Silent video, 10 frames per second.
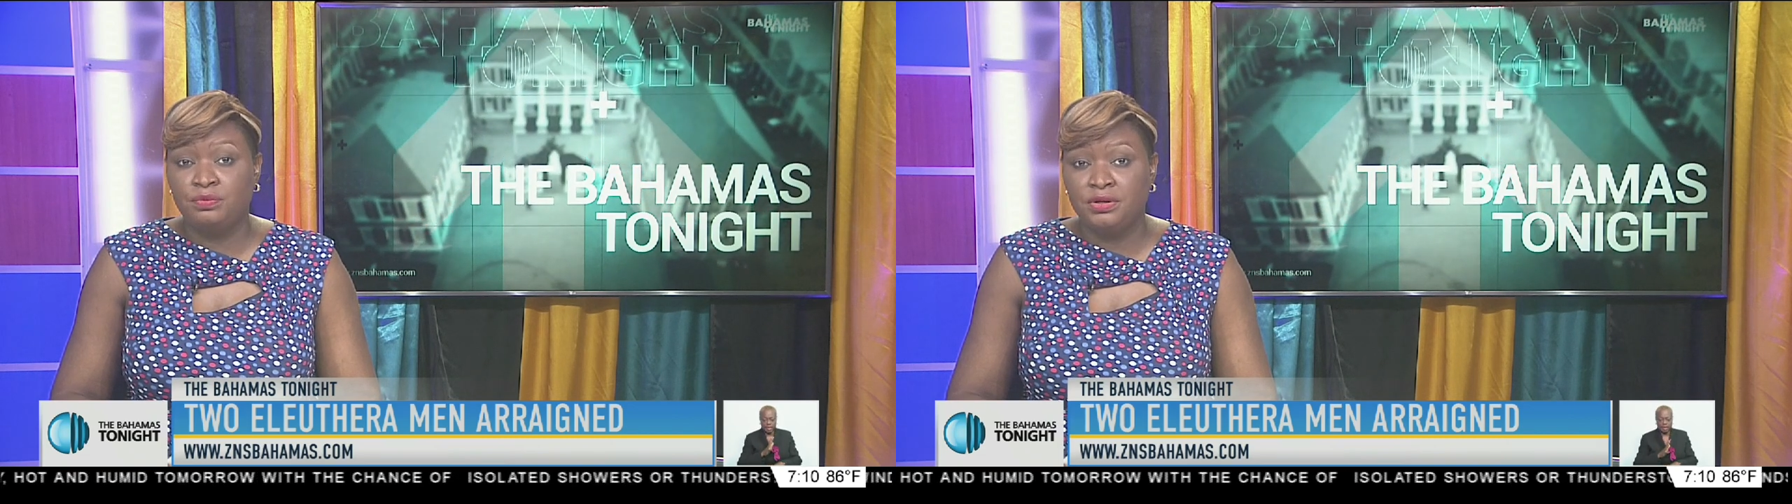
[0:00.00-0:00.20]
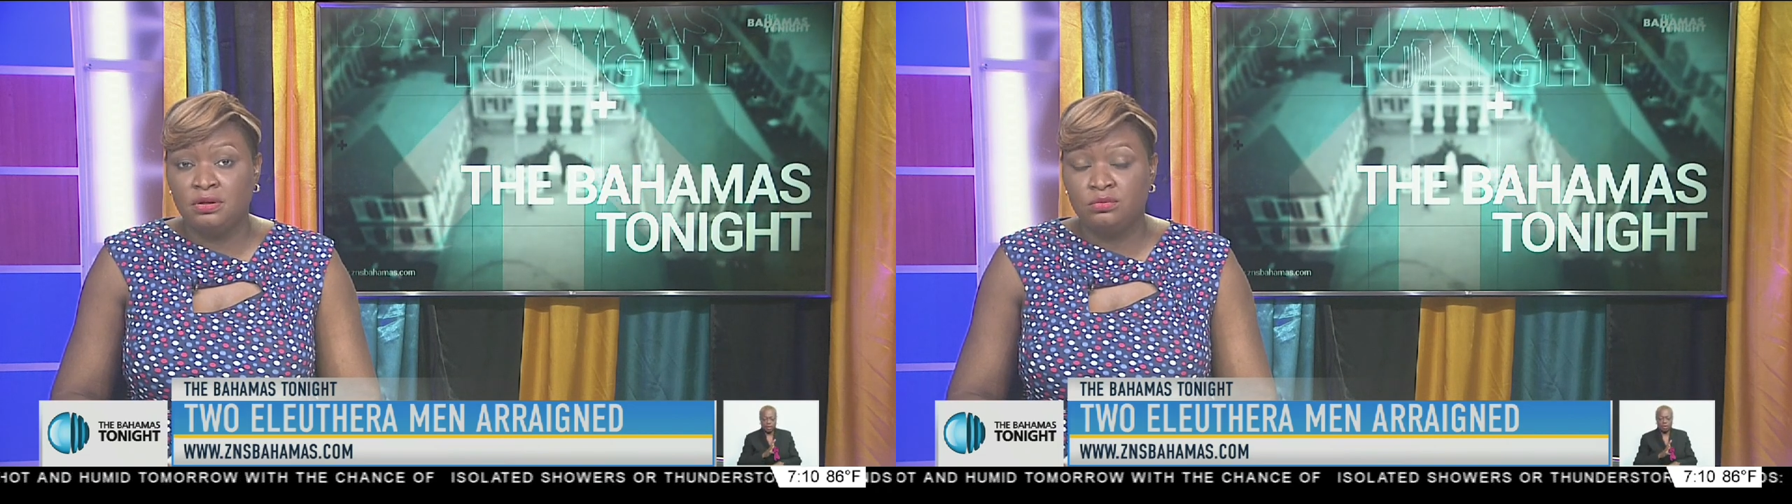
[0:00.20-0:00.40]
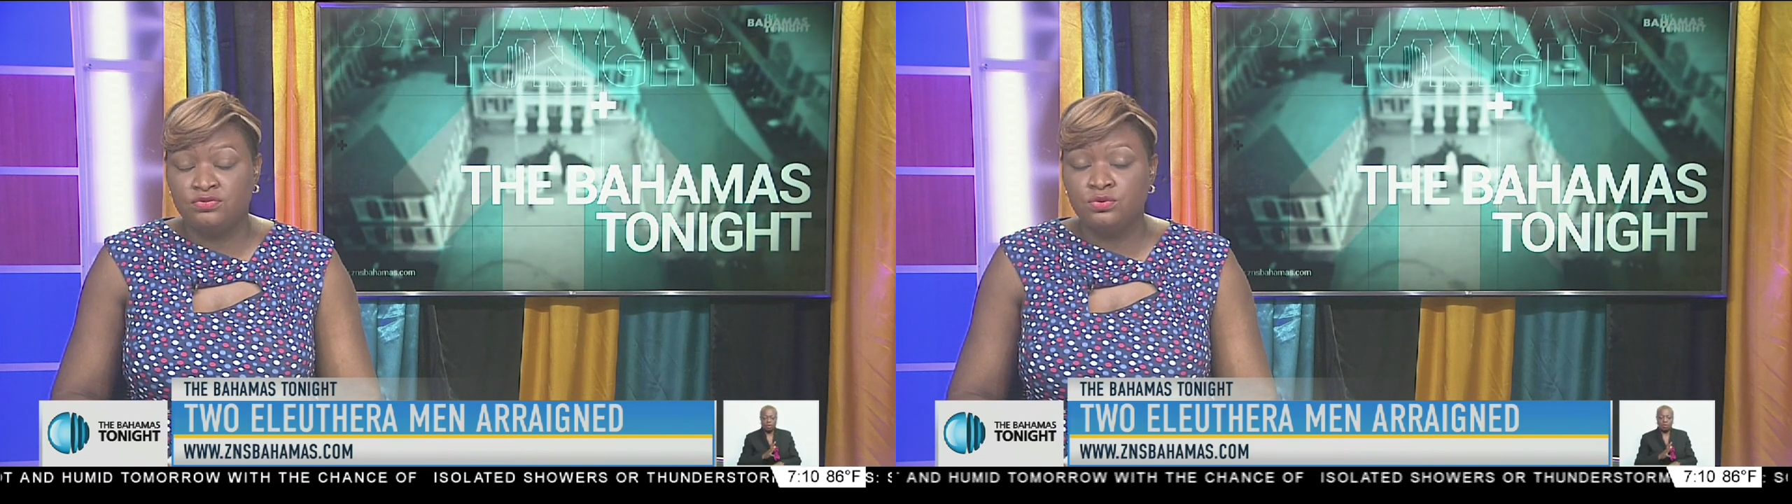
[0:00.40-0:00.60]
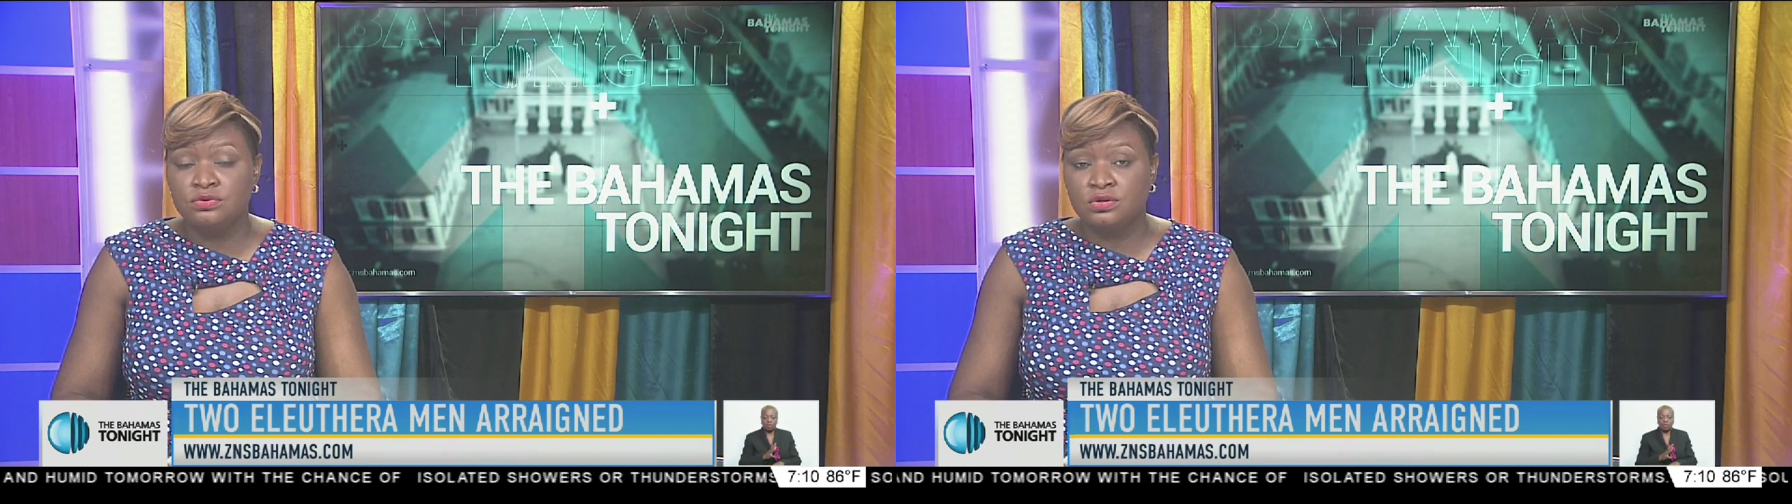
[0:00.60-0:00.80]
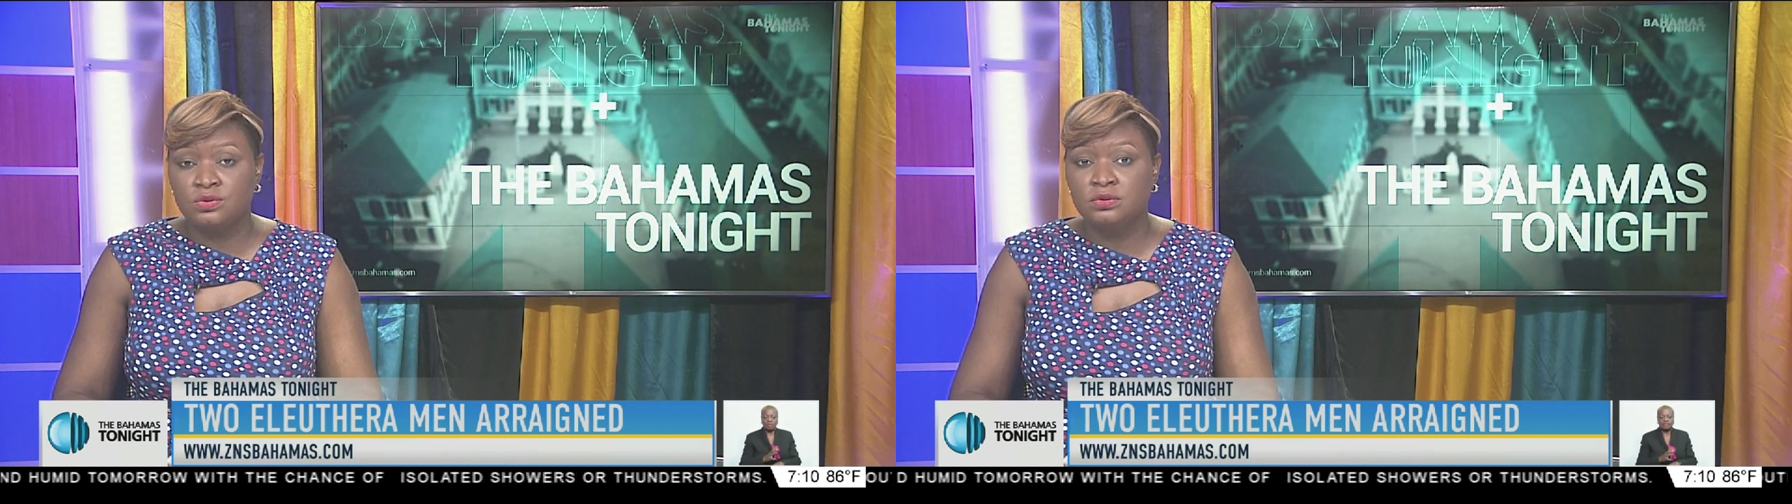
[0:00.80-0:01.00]
appeared
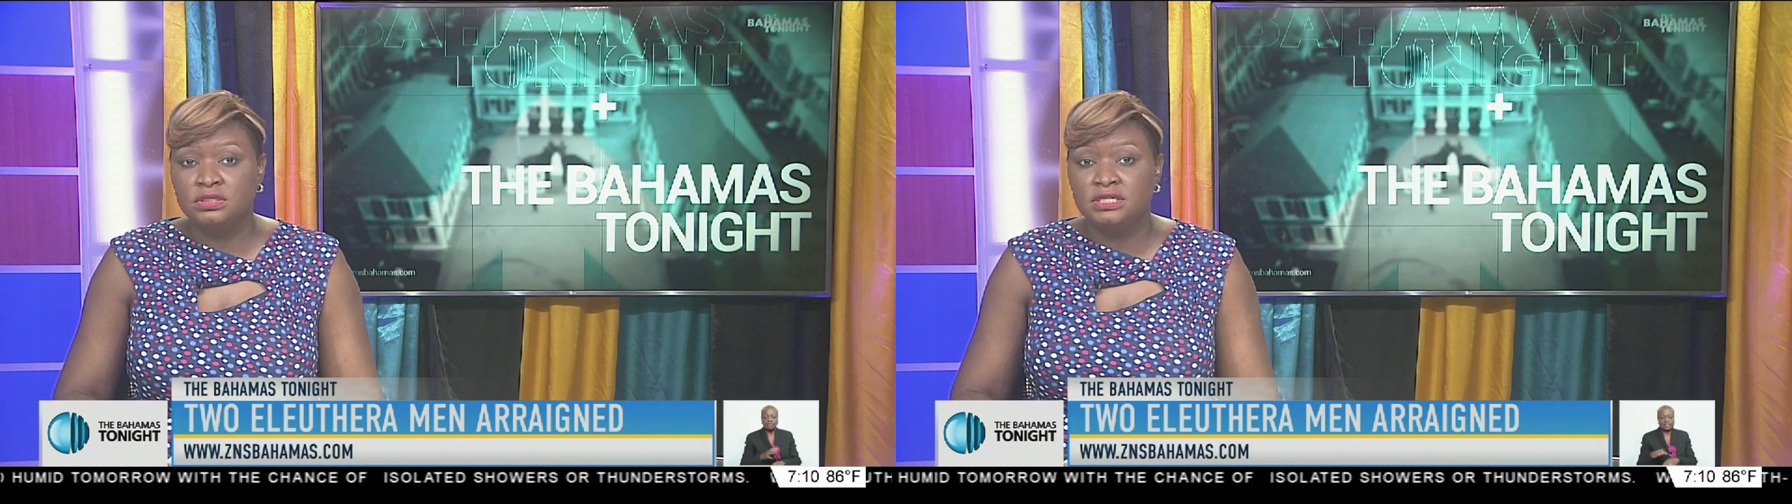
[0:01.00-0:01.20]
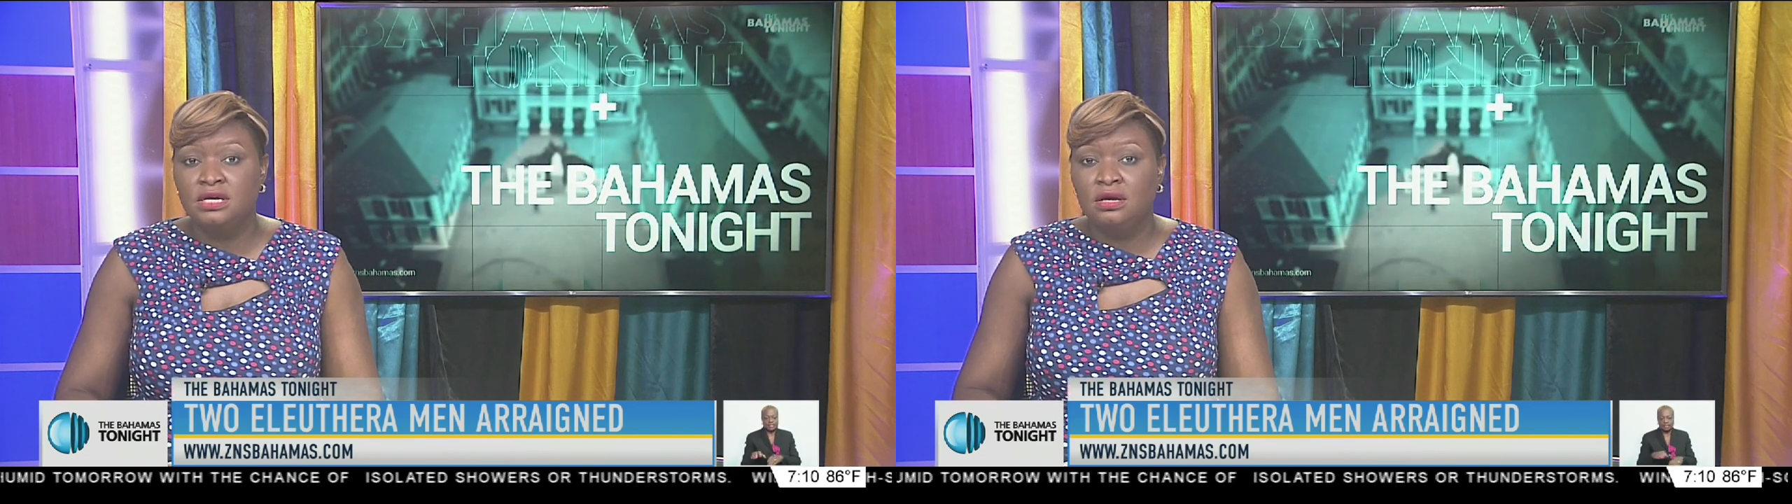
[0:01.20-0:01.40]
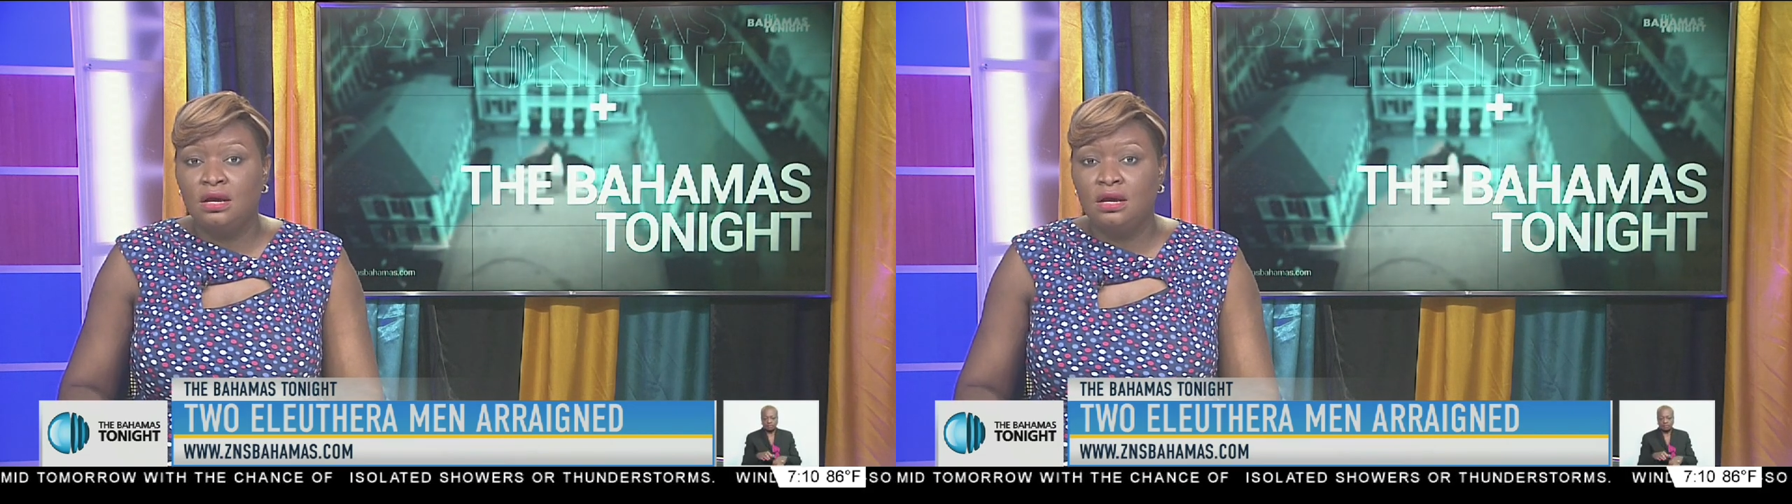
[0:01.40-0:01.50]
before the court.